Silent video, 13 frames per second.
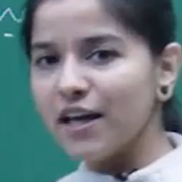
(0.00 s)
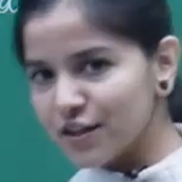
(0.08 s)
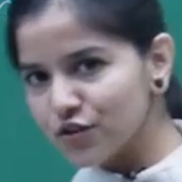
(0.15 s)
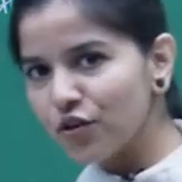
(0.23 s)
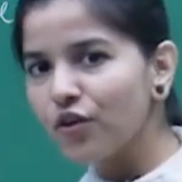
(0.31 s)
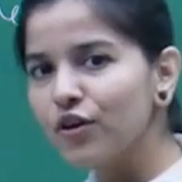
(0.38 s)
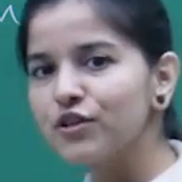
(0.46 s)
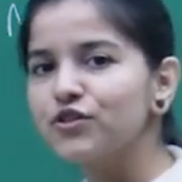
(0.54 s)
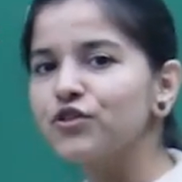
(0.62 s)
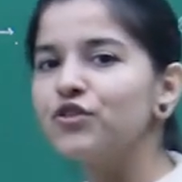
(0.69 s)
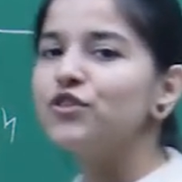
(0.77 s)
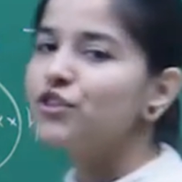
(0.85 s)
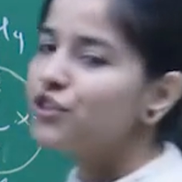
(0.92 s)
is
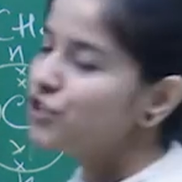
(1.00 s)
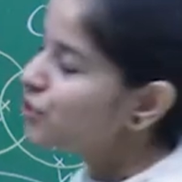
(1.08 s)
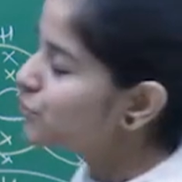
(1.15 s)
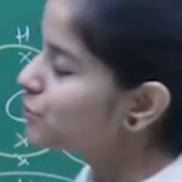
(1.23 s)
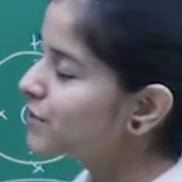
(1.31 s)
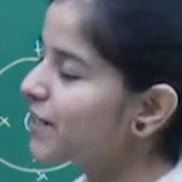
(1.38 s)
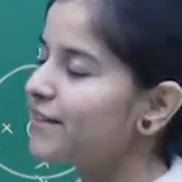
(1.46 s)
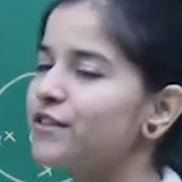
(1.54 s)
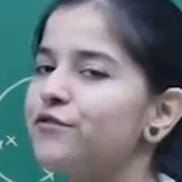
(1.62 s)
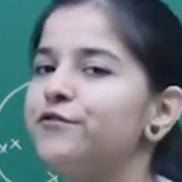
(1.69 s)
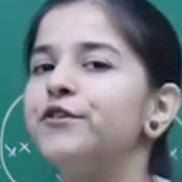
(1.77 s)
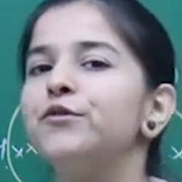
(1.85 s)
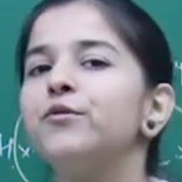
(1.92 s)
also used as a
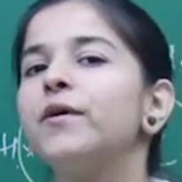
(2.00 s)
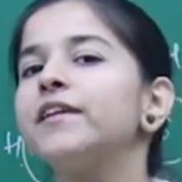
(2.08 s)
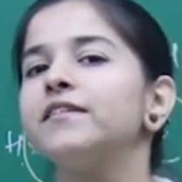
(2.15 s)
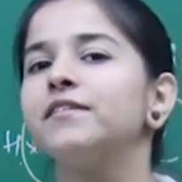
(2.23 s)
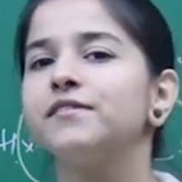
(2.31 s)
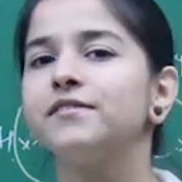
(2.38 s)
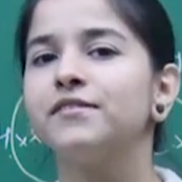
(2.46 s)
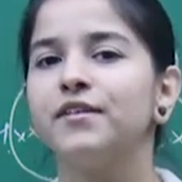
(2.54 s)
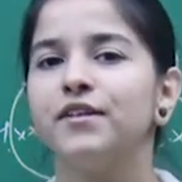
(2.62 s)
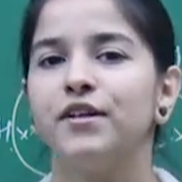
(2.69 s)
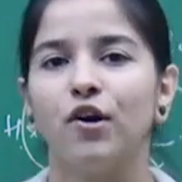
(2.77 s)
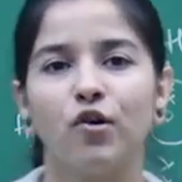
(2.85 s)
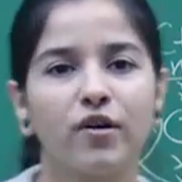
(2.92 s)
fuel
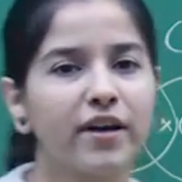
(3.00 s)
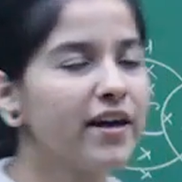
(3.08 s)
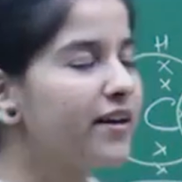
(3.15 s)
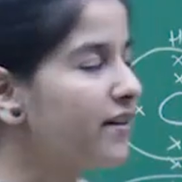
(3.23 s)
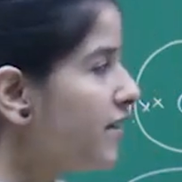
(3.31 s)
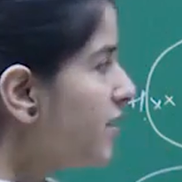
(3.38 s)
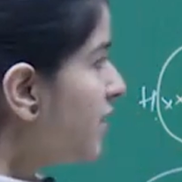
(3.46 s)
okay